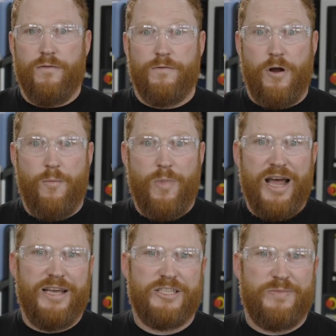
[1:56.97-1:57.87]
From
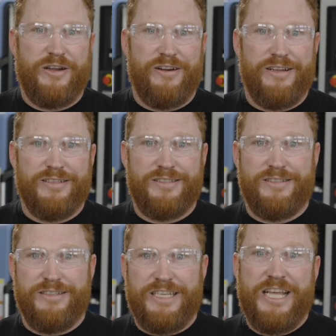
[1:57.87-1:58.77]
my
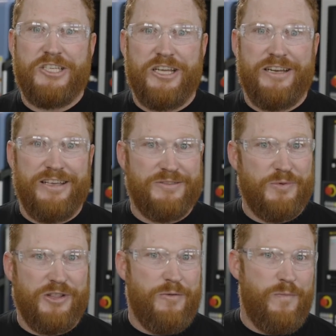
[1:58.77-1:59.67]
experience, teaching is
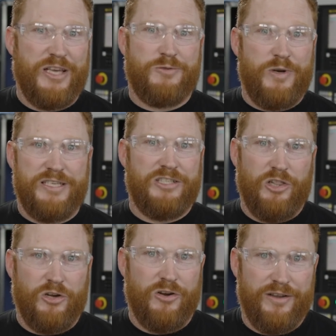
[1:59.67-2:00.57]
one of the best ways to
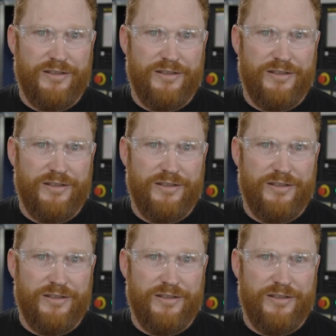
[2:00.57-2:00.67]
learn.